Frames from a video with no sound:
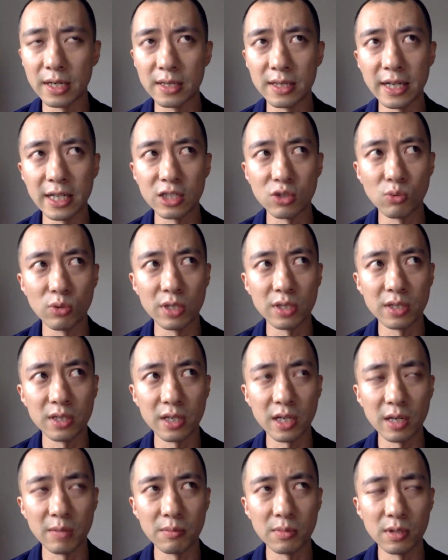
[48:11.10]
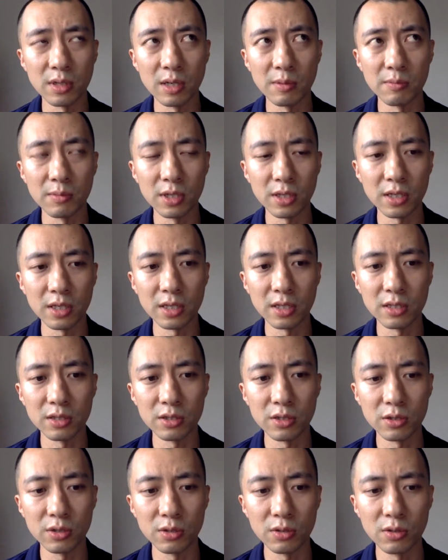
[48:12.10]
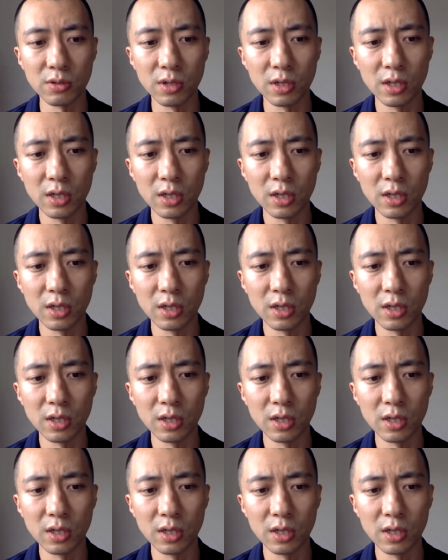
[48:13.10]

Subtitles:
That's one thing I'm looking into.